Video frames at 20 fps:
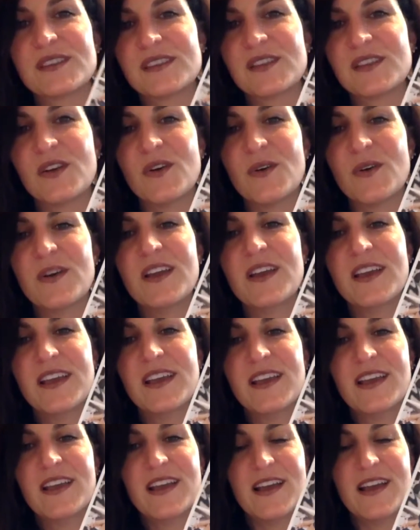So
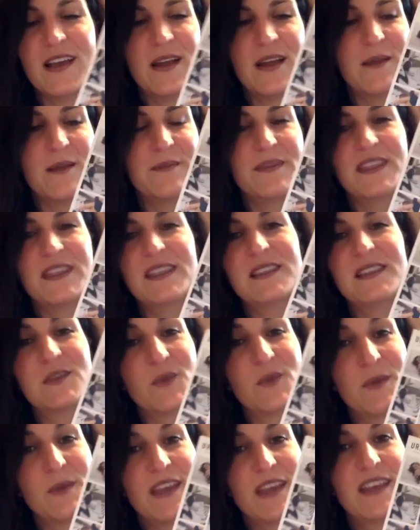these
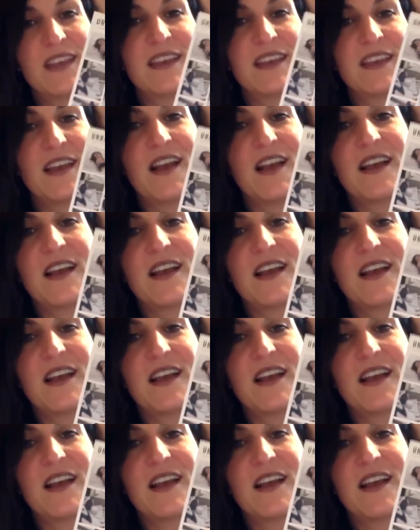women,